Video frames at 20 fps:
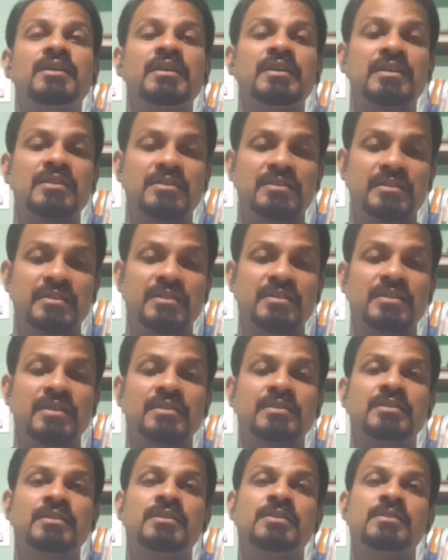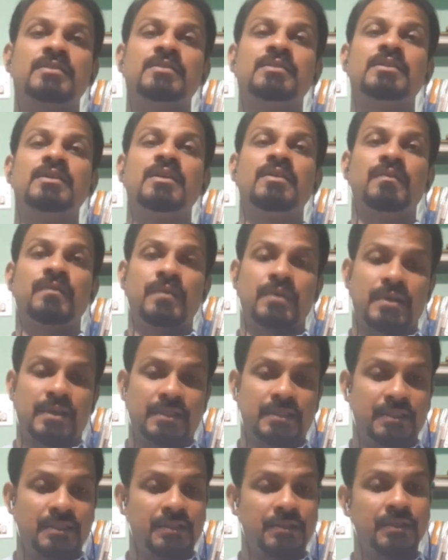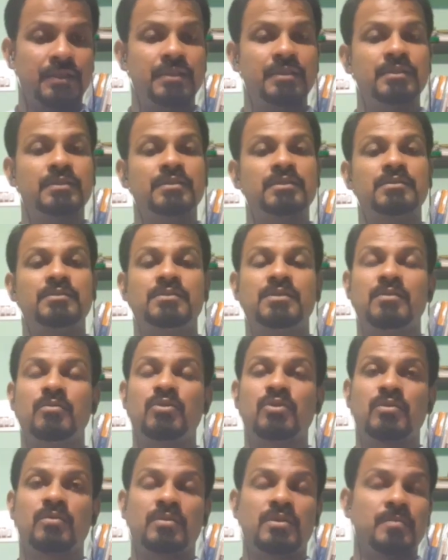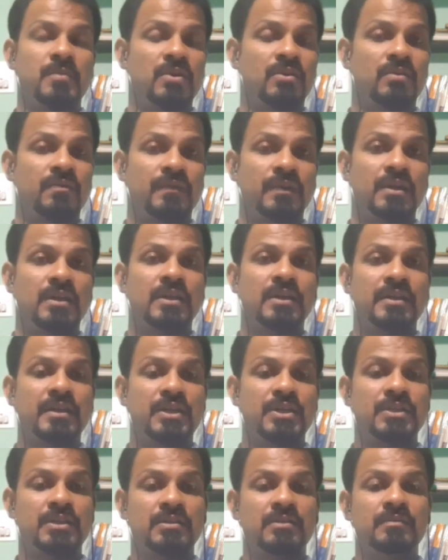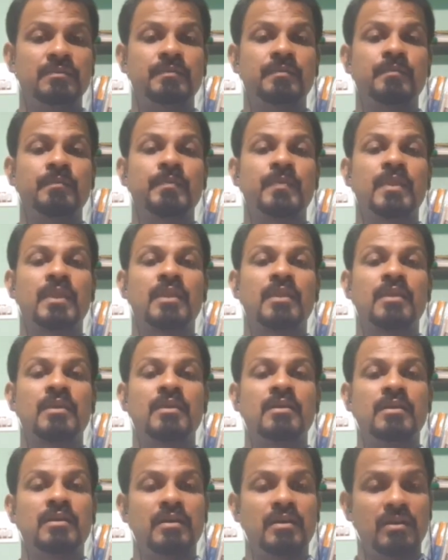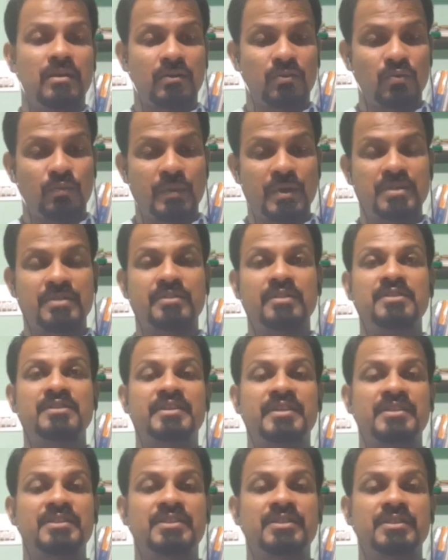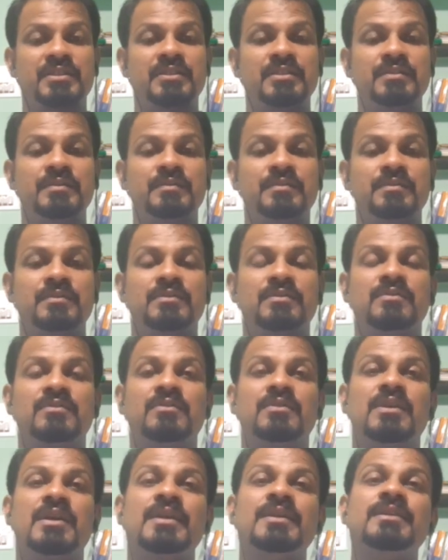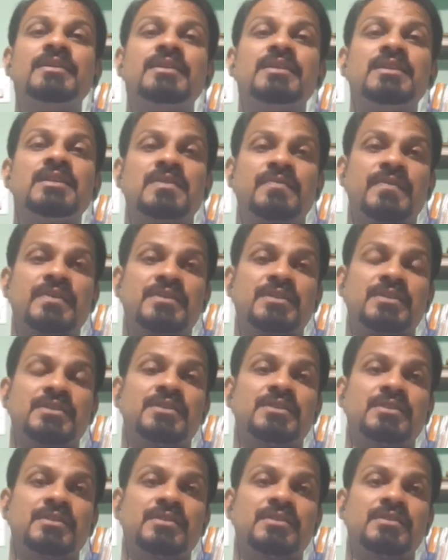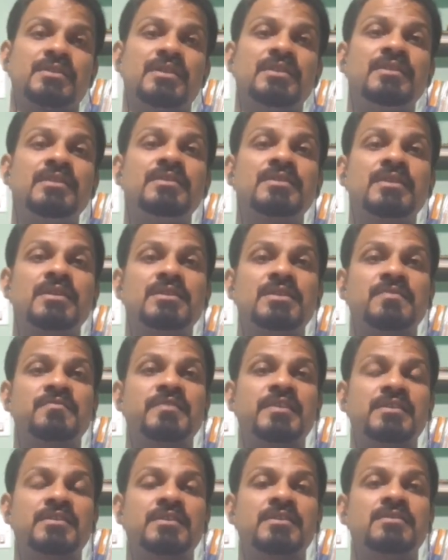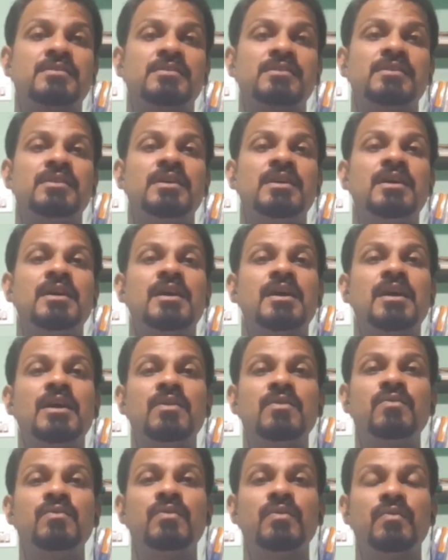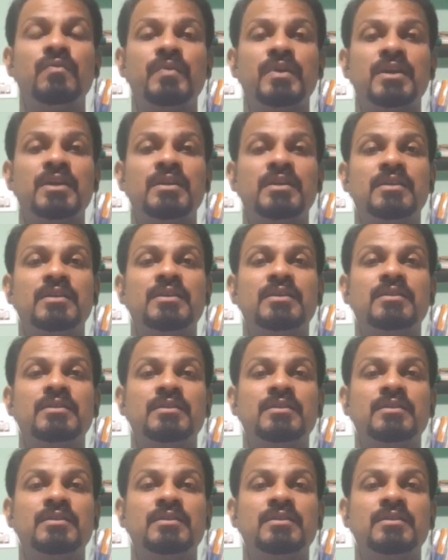industrial sector, foreign trade, demographic condition, occupational structure, and infrastructure. In these kinds of structures, how we